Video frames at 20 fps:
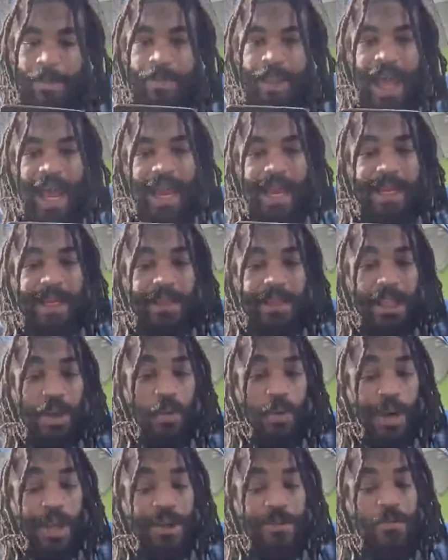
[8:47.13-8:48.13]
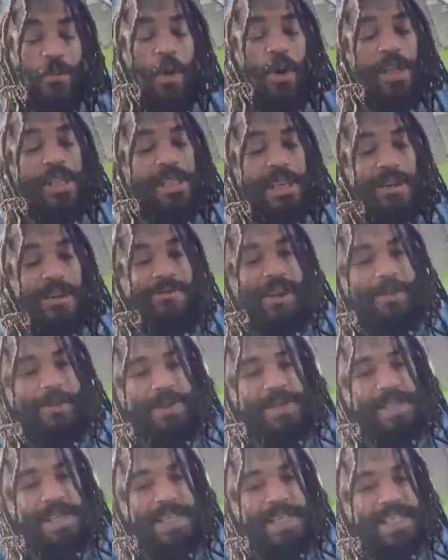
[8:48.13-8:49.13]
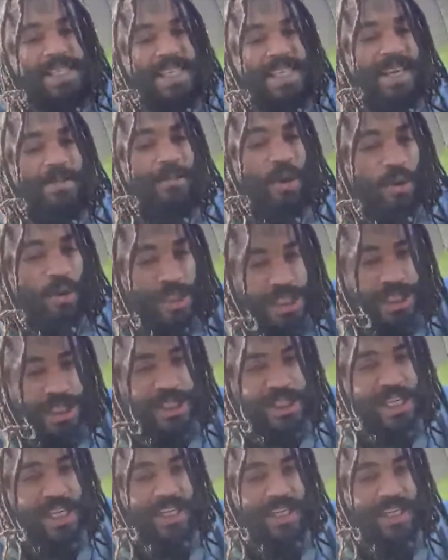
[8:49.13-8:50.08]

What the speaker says: like the Queen of Water represents emotions,